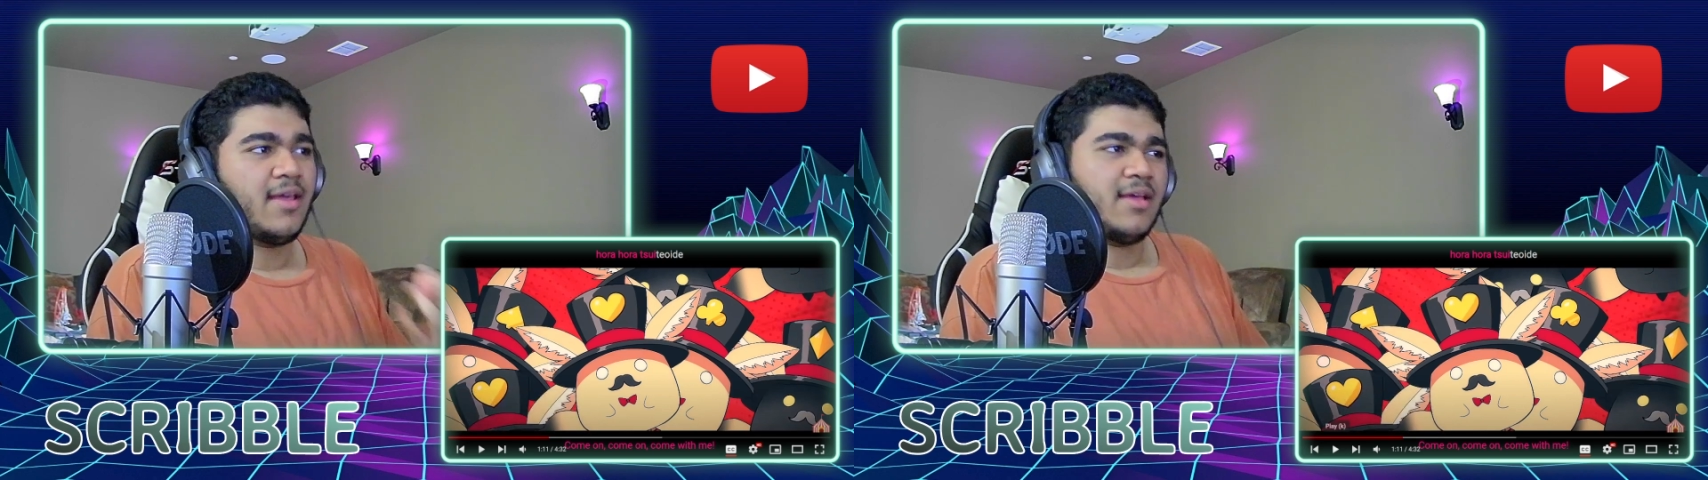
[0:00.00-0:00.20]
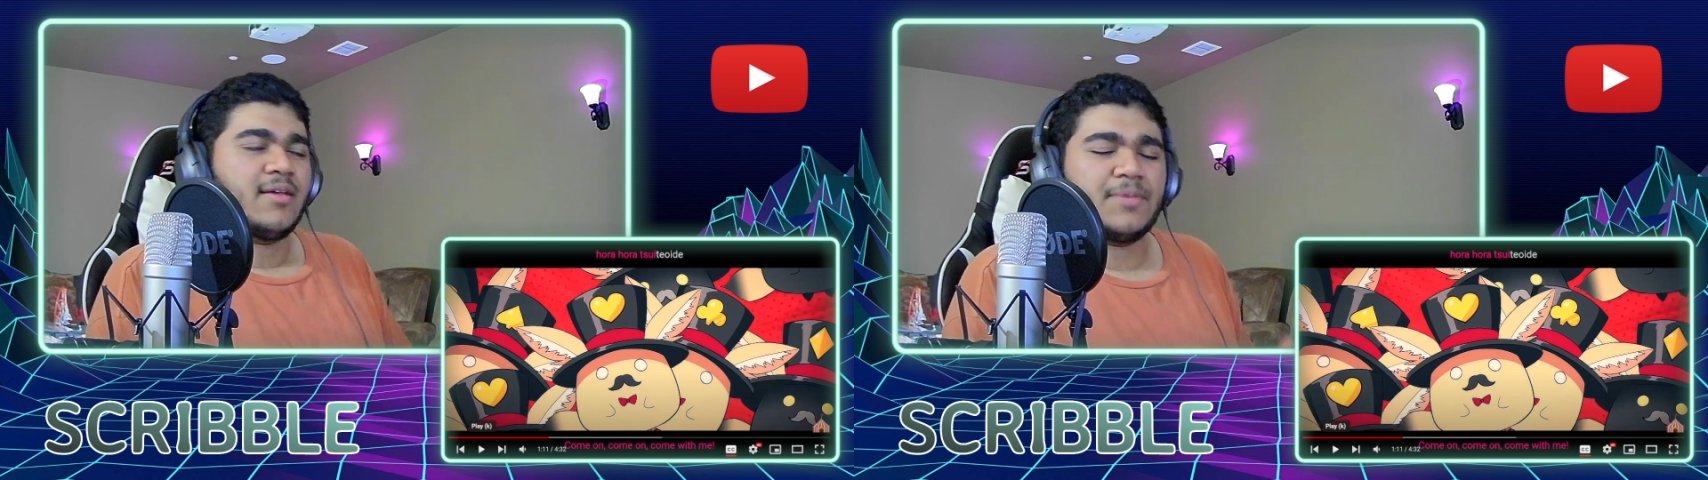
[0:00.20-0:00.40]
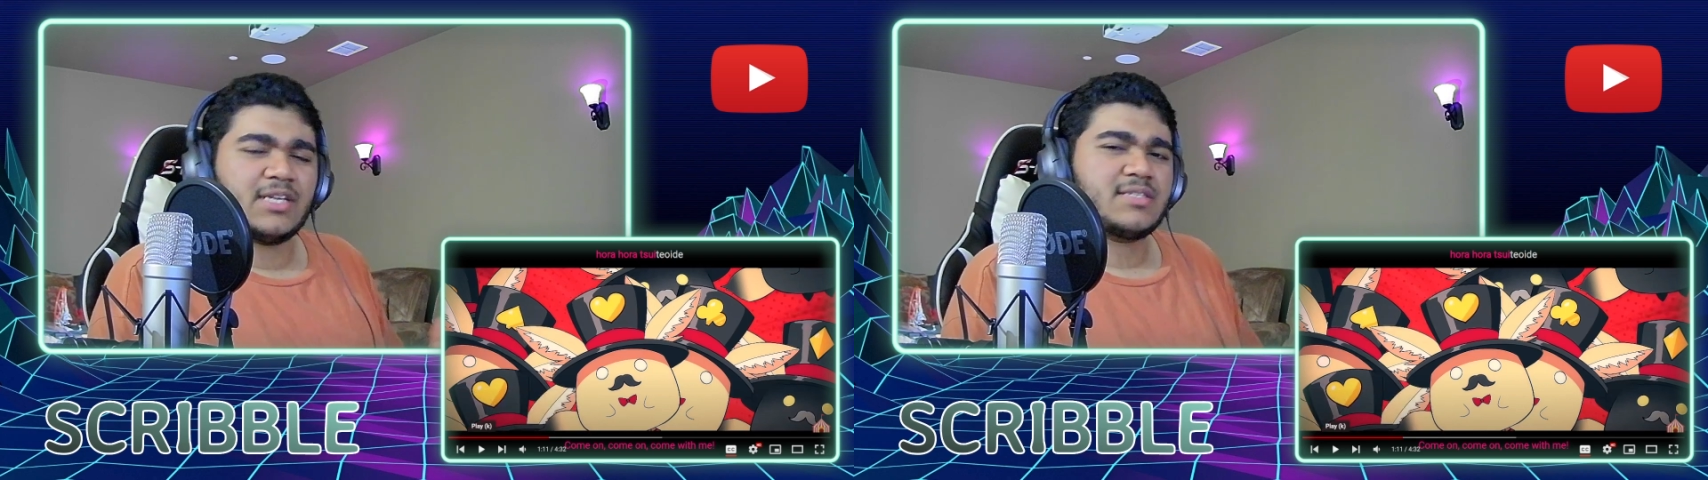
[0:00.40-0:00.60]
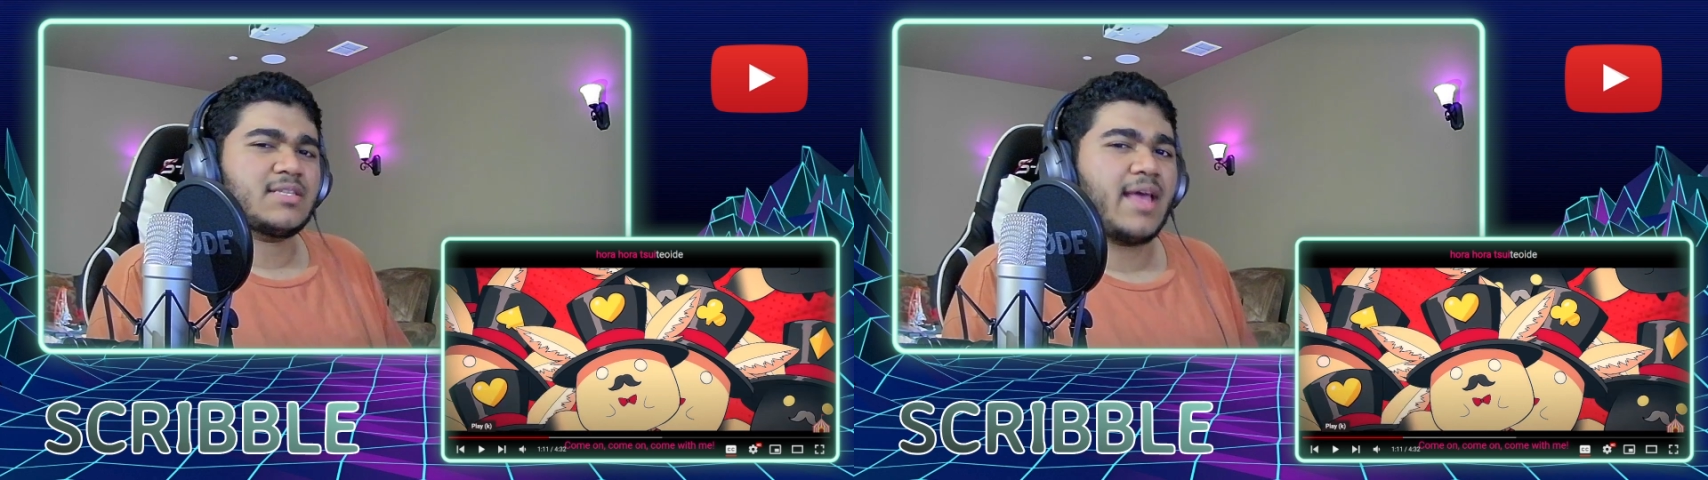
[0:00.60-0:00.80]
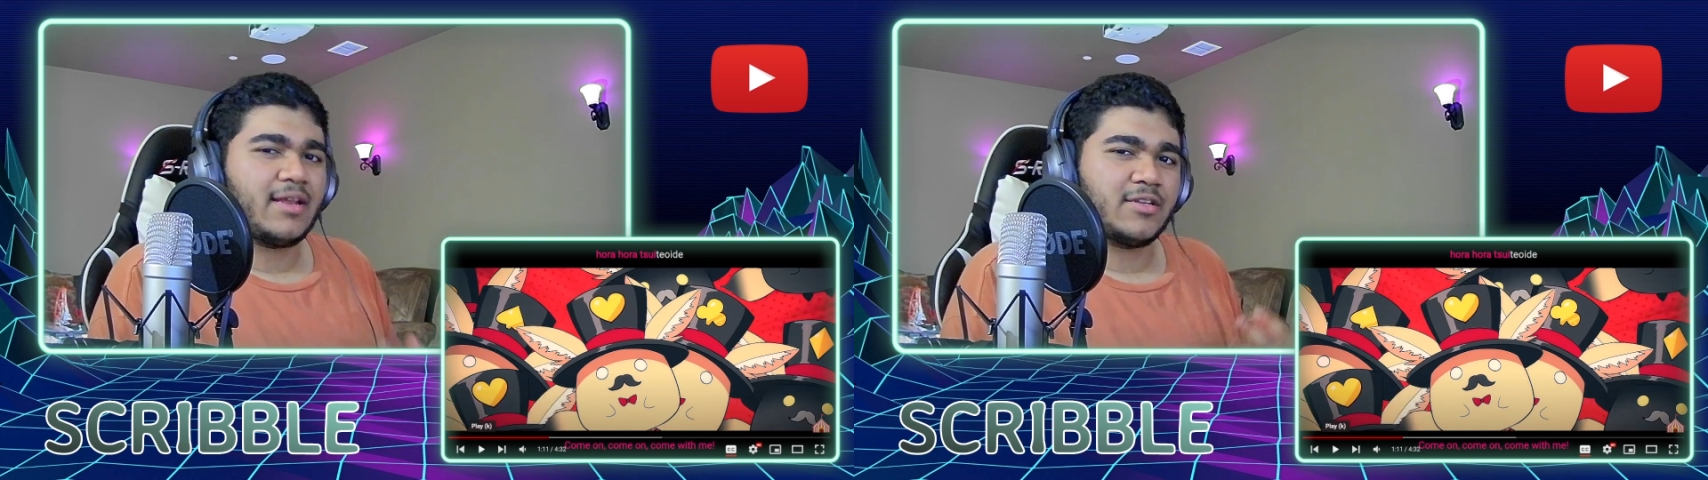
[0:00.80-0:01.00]
because of
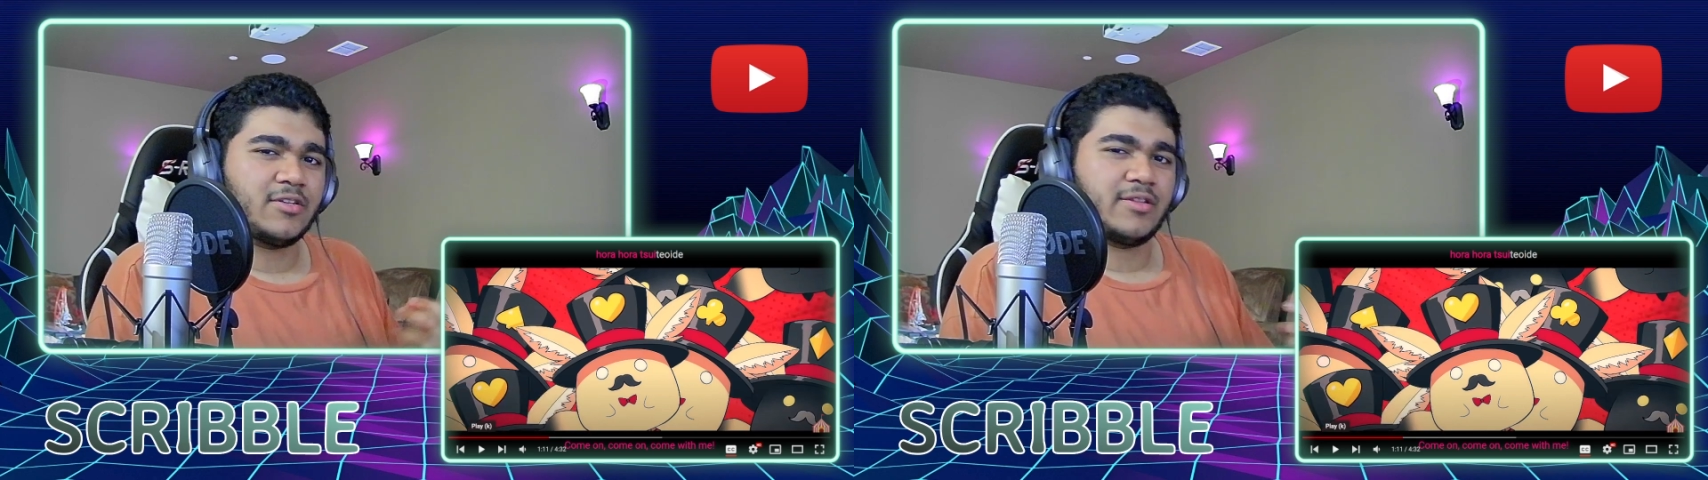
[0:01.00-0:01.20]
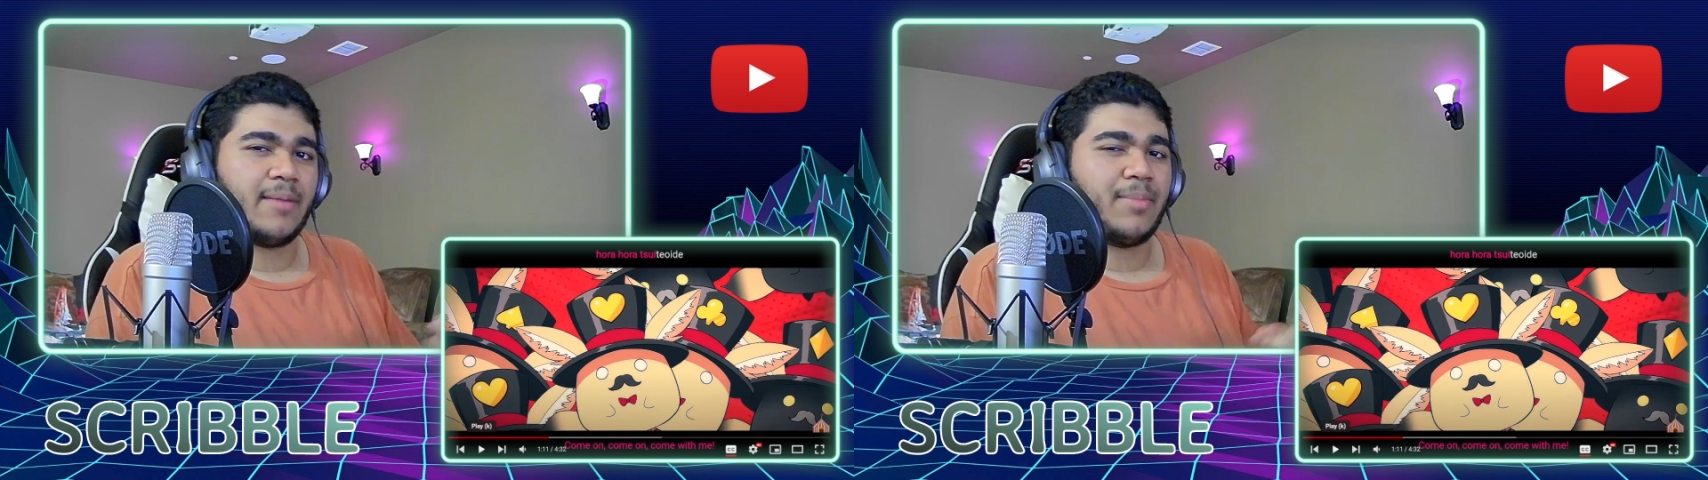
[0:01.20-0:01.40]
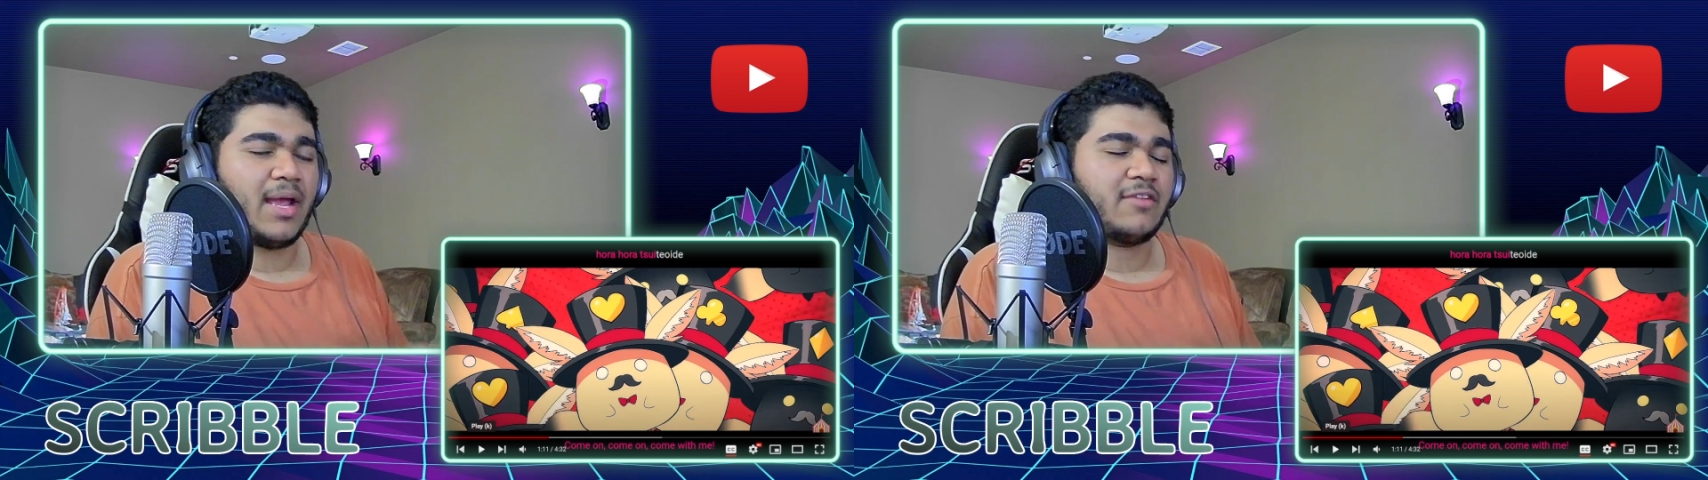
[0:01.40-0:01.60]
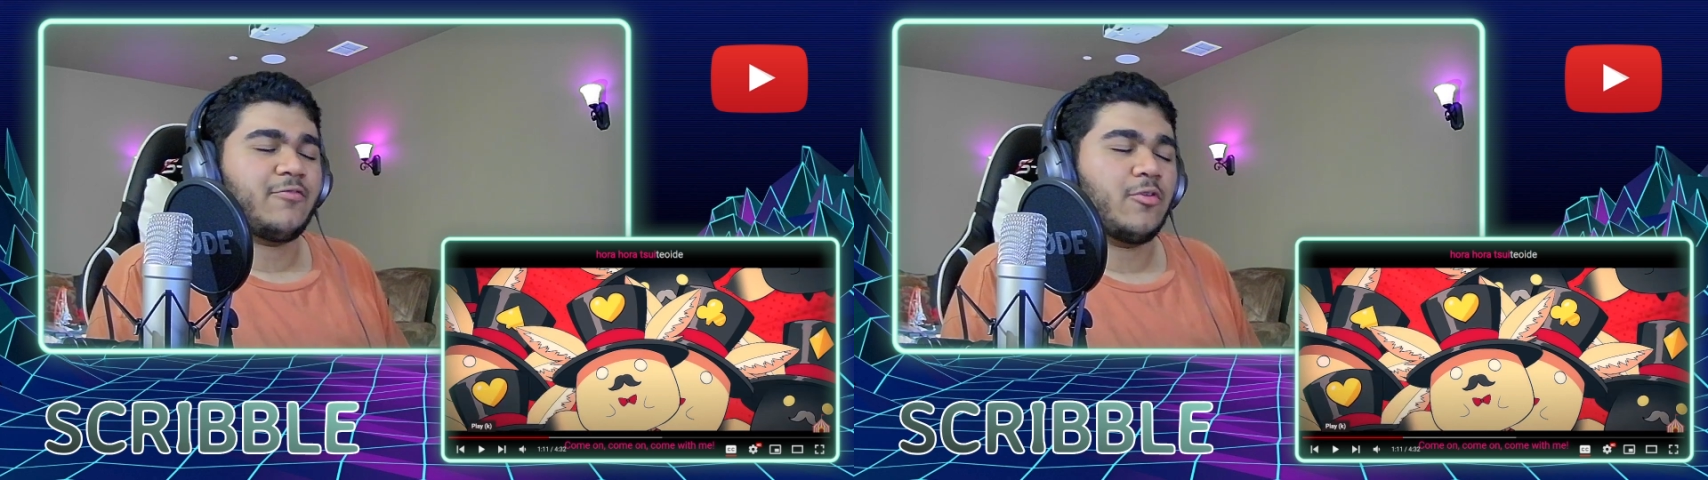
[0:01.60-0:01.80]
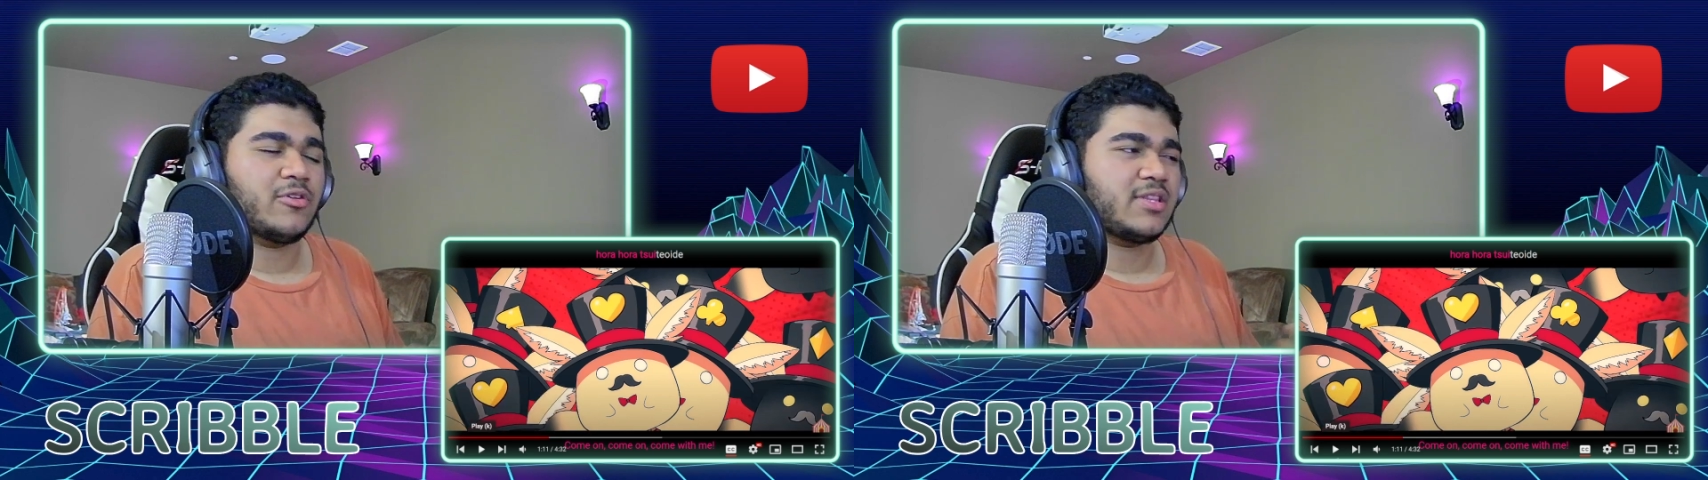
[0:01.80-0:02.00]
that that back and
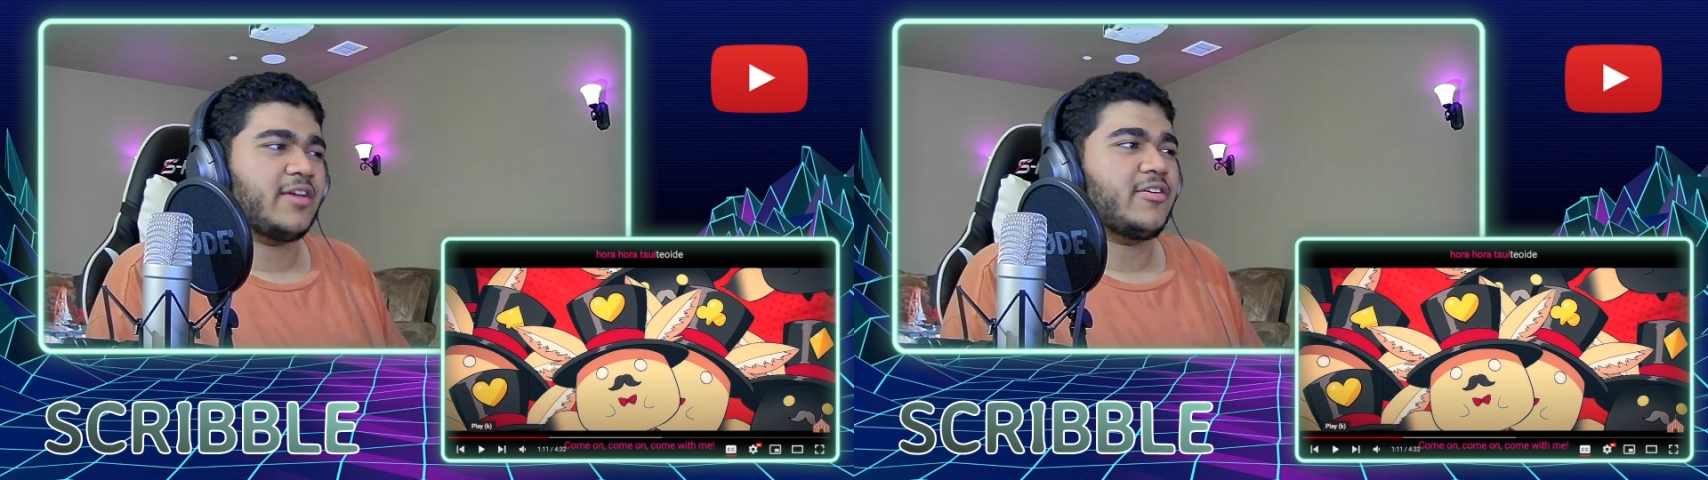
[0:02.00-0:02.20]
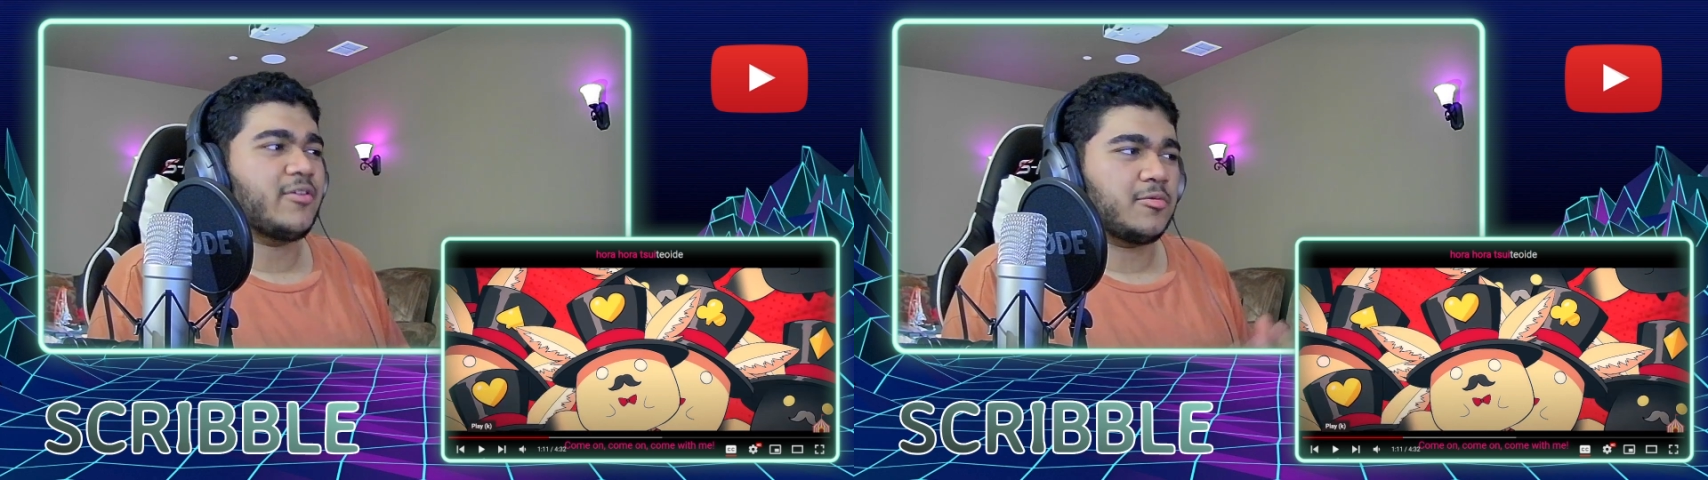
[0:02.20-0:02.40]
forth there,